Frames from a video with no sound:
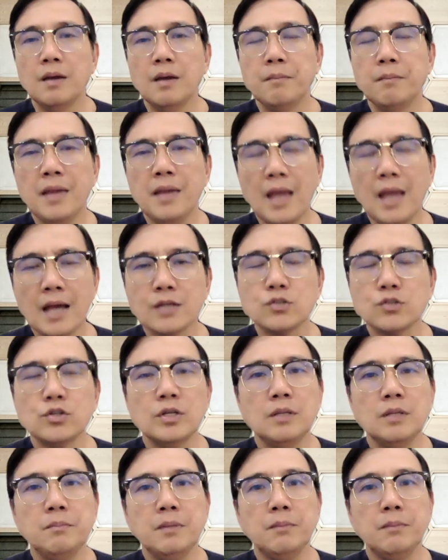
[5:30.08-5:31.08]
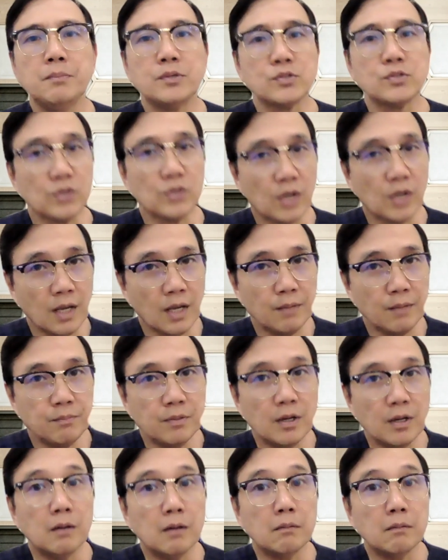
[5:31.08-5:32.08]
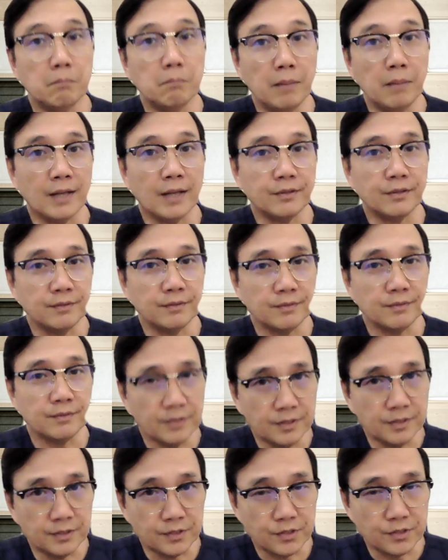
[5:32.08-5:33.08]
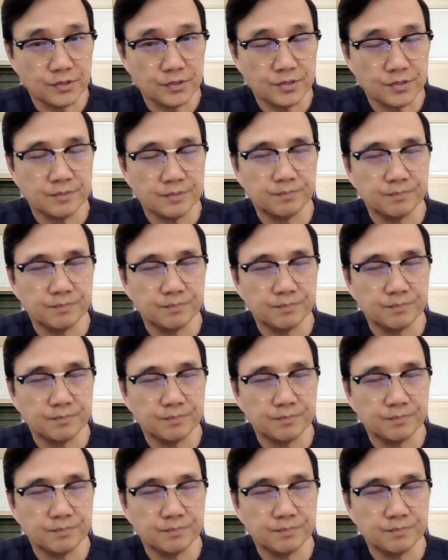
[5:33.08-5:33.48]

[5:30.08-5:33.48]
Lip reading: may actually be prescribed blood thinners.